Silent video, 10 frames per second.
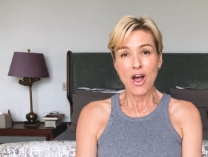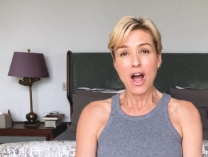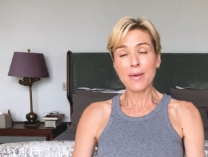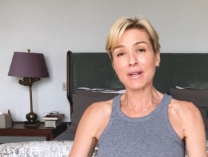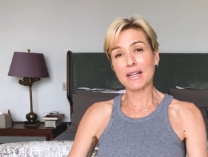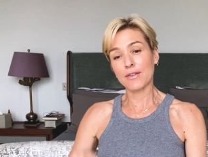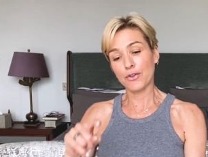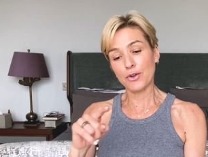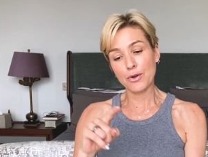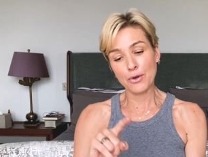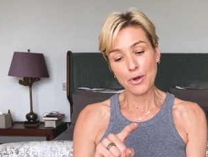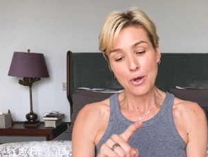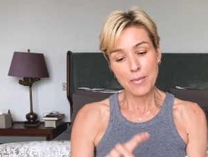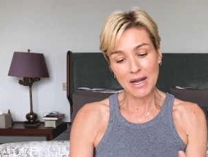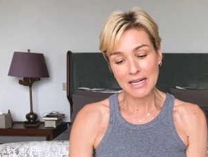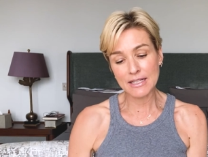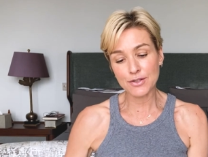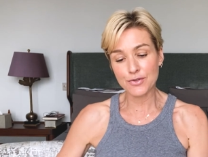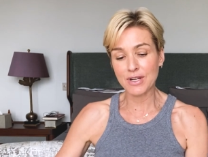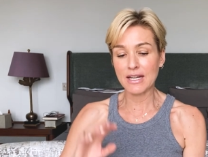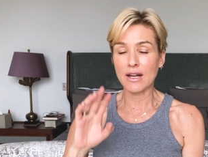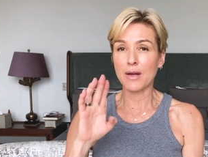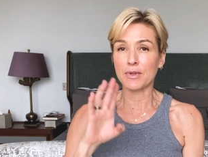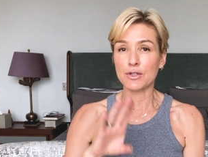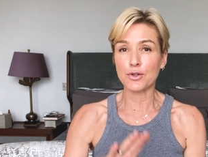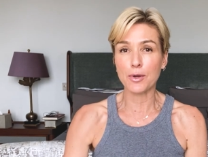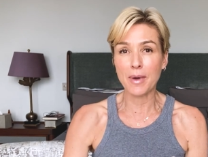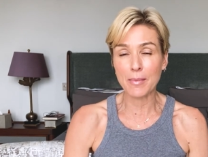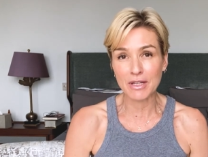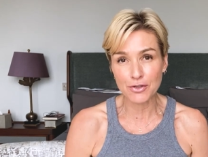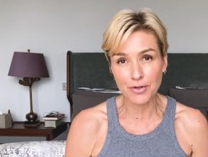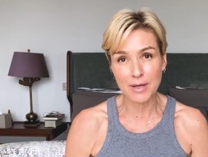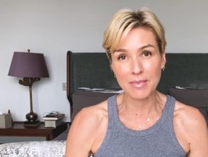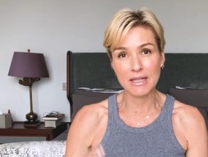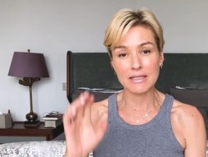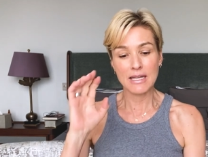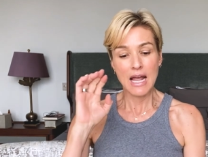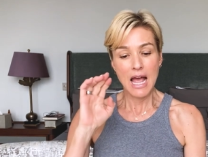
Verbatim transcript: I'm gonna give you my history, I'm gonna talk about my treatment,